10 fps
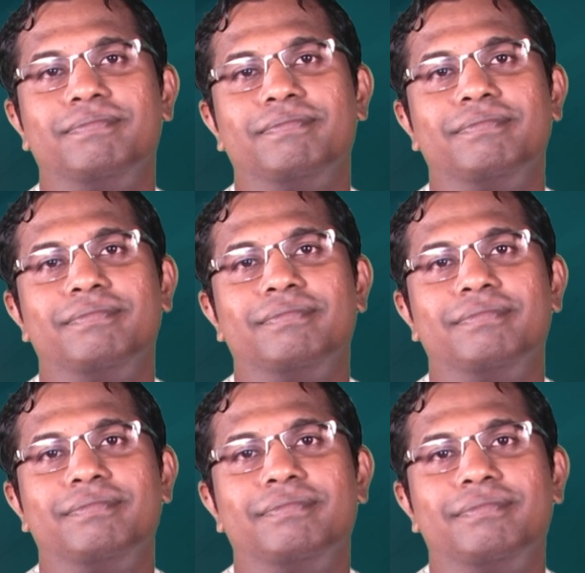
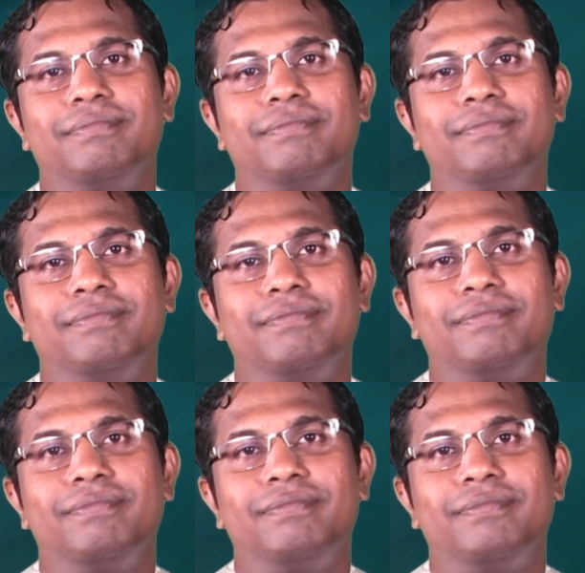Nobody speaks.